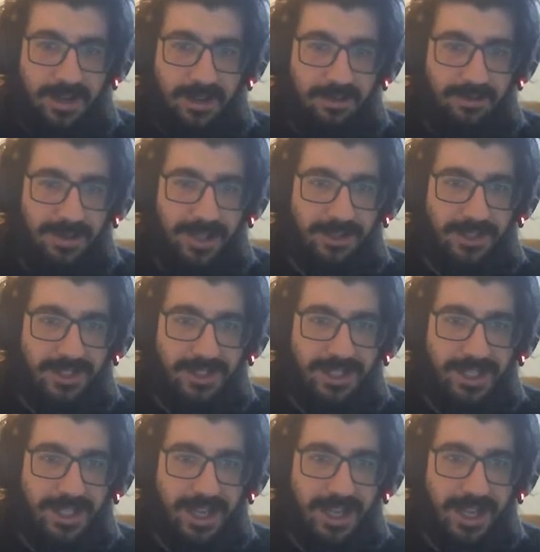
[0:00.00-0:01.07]
We'll
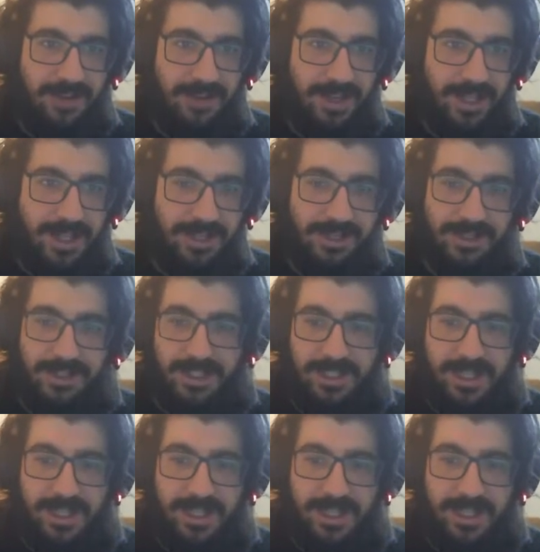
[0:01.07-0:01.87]
see how it goes.